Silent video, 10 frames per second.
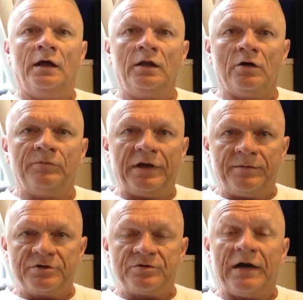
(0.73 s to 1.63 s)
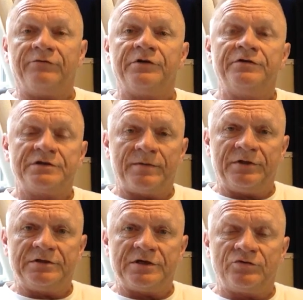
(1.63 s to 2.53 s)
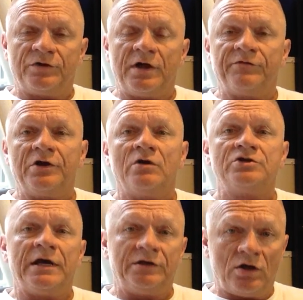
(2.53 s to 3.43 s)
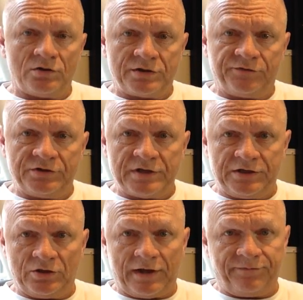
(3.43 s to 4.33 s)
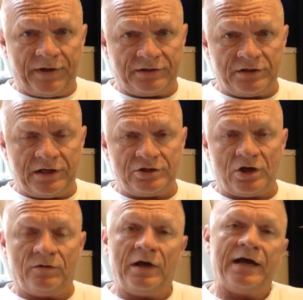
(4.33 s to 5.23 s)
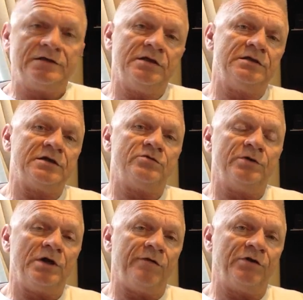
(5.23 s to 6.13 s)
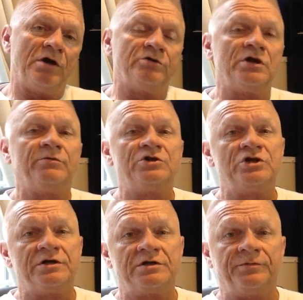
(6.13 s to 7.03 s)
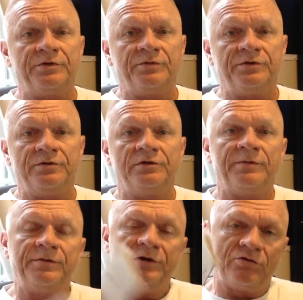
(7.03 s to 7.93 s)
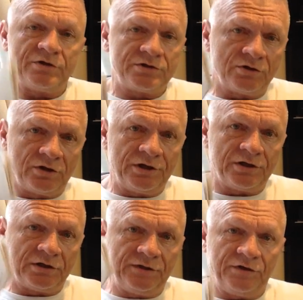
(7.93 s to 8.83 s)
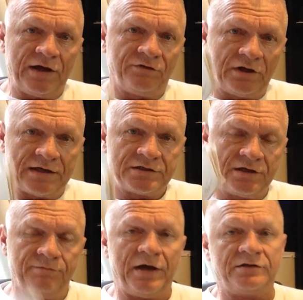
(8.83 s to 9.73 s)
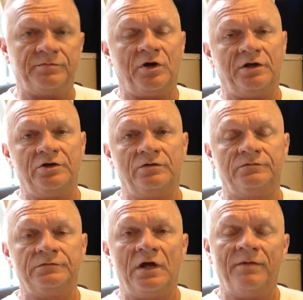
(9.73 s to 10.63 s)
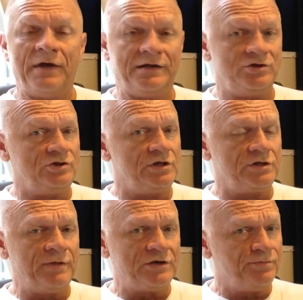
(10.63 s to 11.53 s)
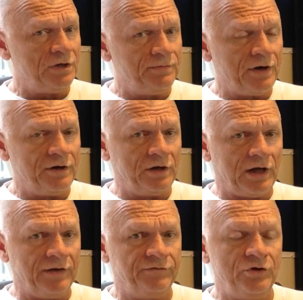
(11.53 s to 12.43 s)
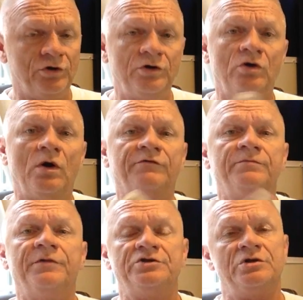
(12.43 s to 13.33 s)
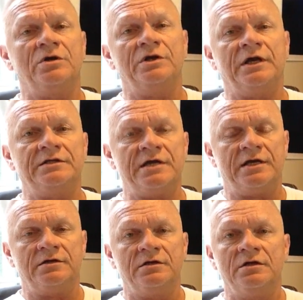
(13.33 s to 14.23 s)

Hello, my name is Ralf Friedrichs. I'm an addiction recovery coach and the host of the Take Your Life Back Today show. As an addiction recovery coach, I want to share something with you. Let me be crystal clear to leave an everlasting impact upon you. Imagine, just imagine being buried alive. You're in a coffin, but you know you're not dead.